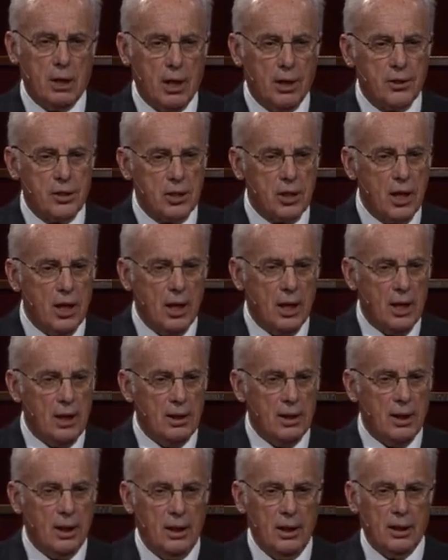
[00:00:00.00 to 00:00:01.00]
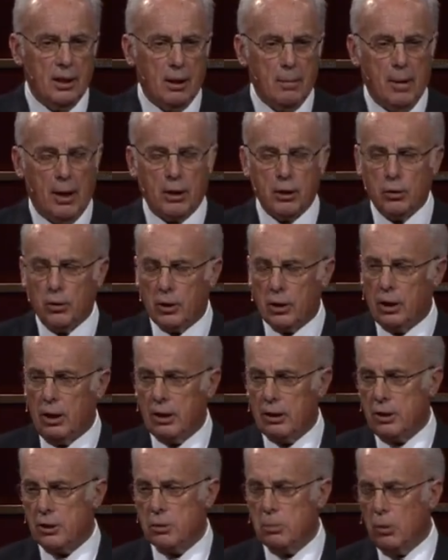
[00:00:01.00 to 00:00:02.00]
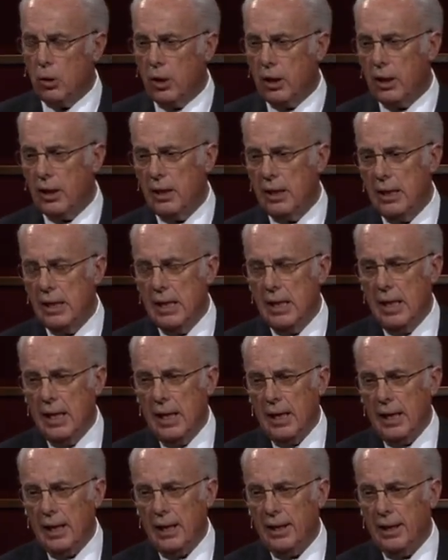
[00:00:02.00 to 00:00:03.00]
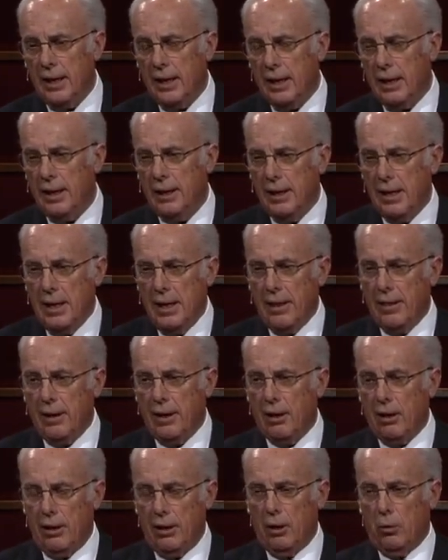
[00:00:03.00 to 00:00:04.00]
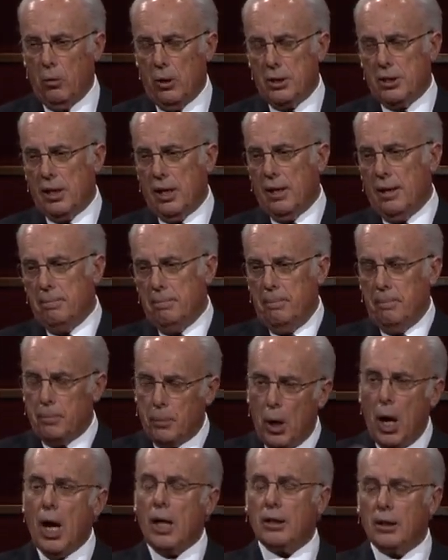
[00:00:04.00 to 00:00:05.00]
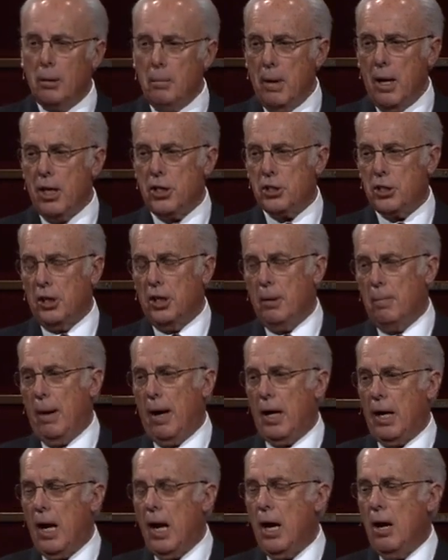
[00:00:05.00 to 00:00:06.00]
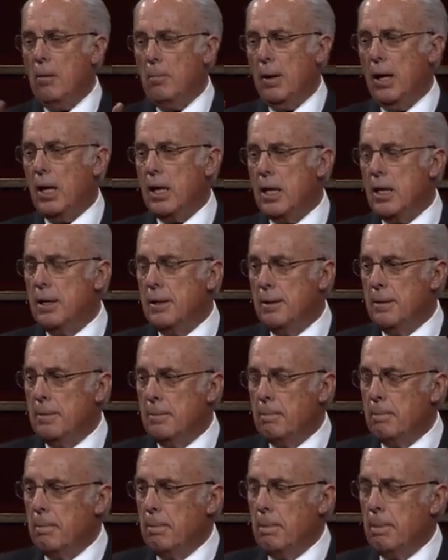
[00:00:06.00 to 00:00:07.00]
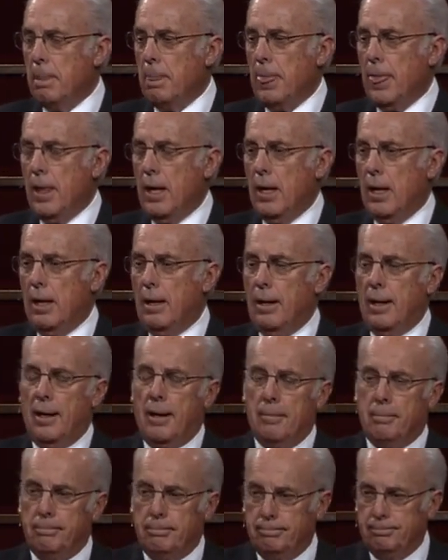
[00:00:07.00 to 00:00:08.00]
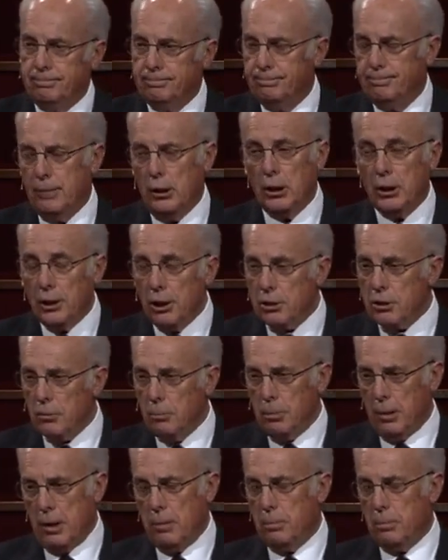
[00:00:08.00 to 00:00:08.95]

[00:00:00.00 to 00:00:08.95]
Tennessee. I didn't get in until about 2 o'clock this morning. And uh, there, there was a proclamation about how many um, millions of